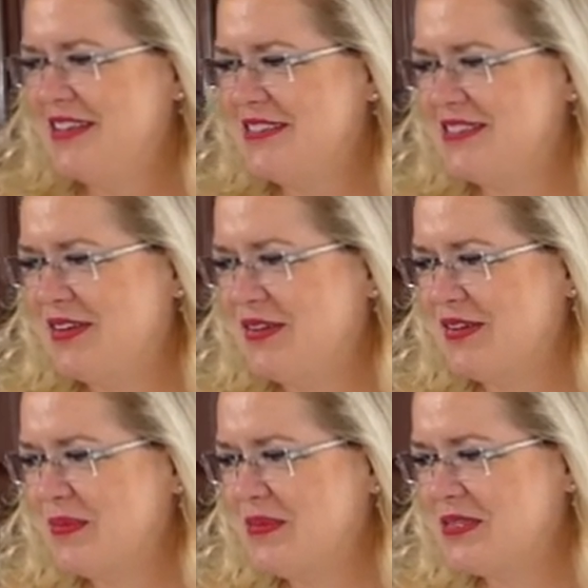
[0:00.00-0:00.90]

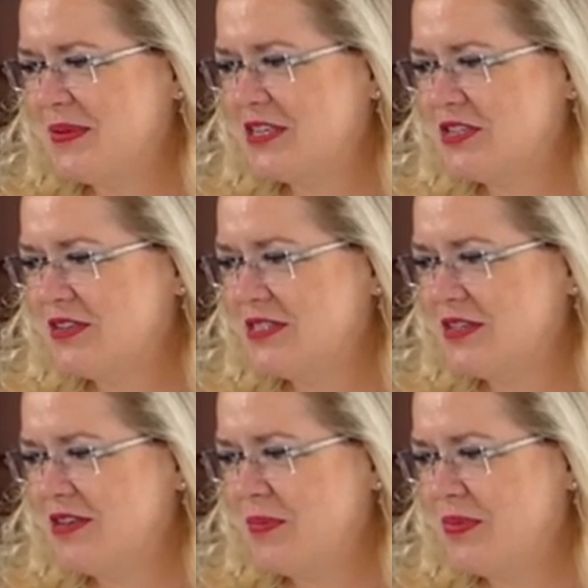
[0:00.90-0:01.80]
So let me just make sure that's
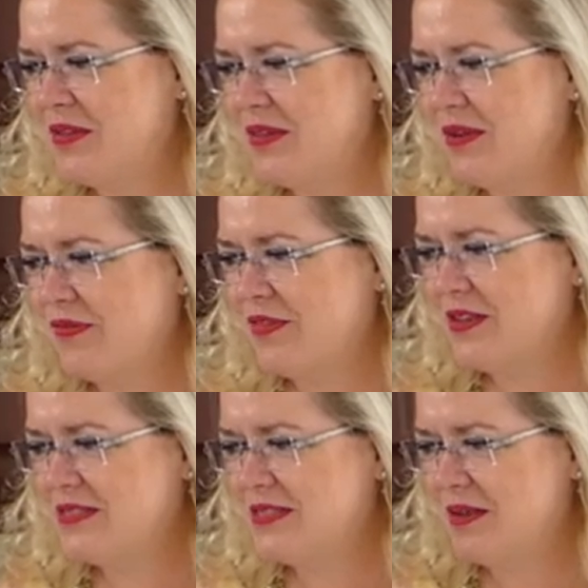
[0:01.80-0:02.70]
all I put in there for
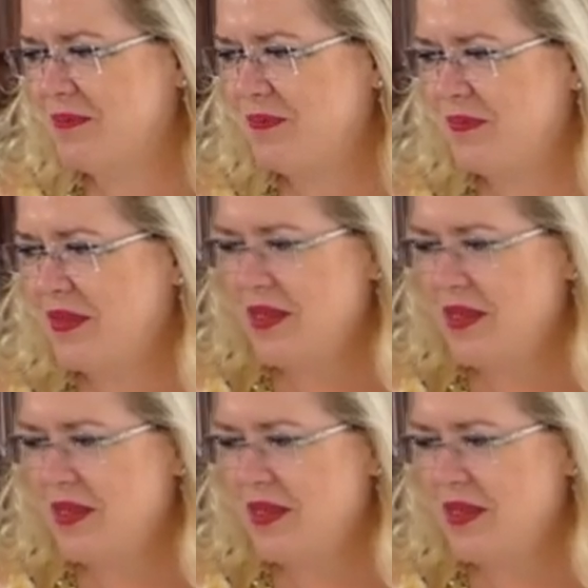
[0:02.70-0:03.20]
this. Yep.